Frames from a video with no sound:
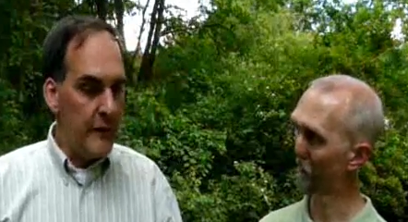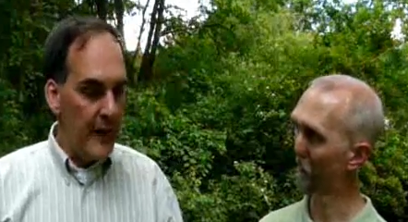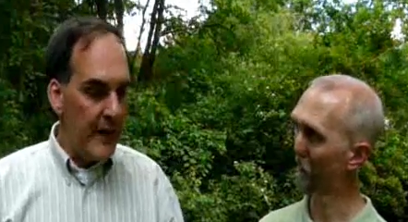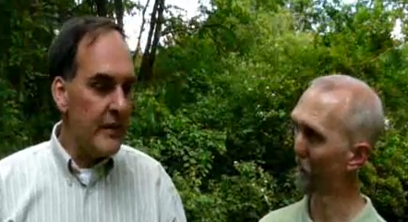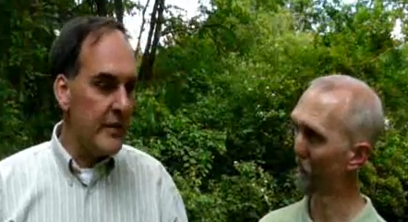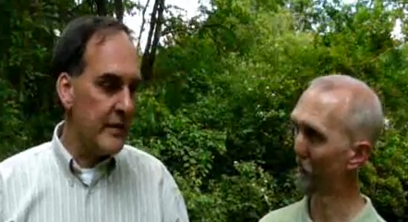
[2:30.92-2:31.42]
Speaker 1: two
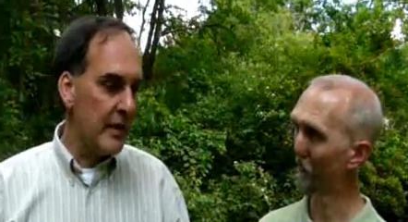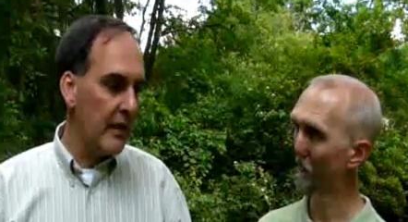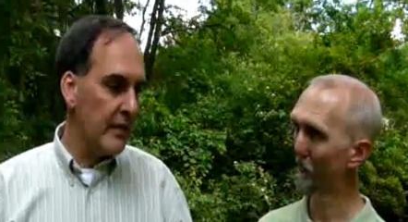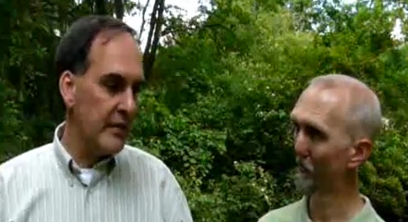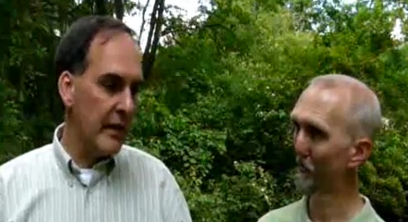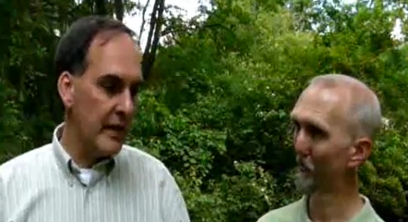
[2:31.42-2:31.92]
phases to the
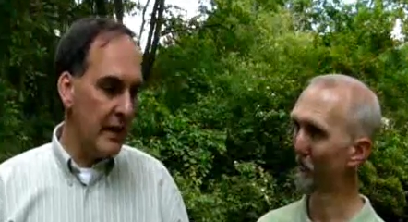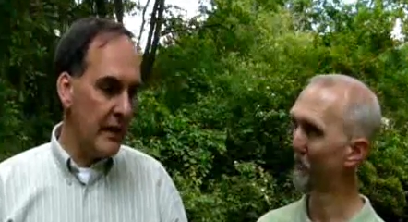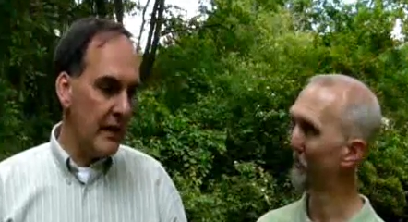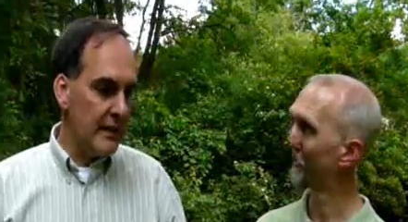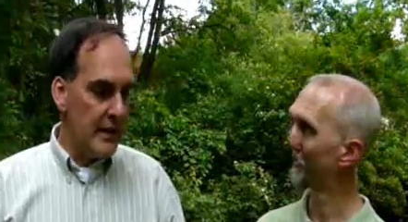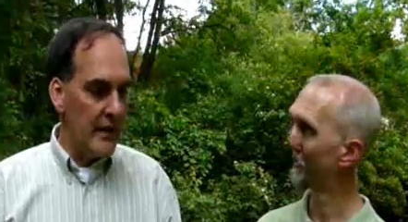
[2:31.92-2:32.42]
study. The
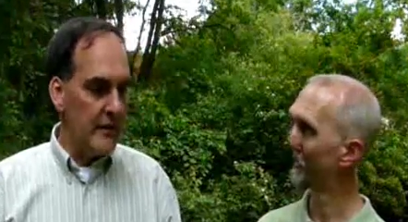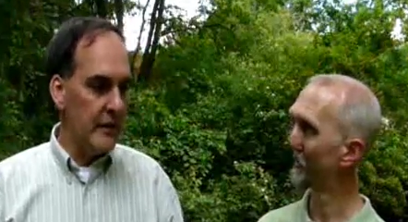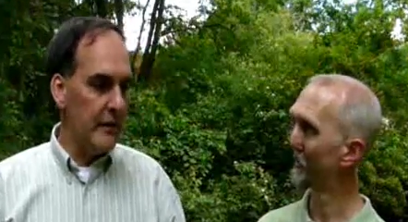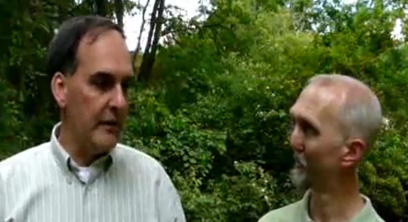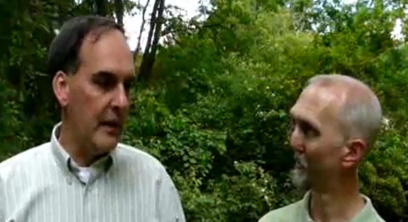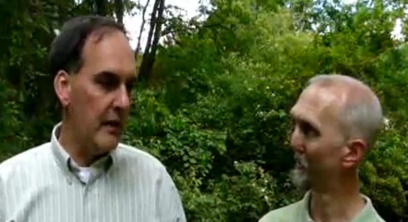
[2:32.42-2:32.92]

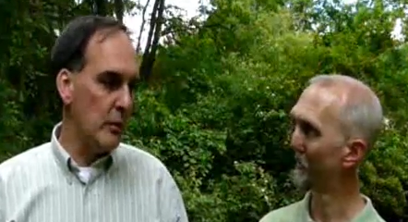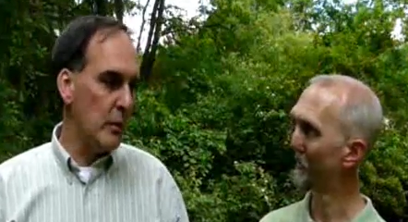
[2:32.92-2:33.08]
intensive phase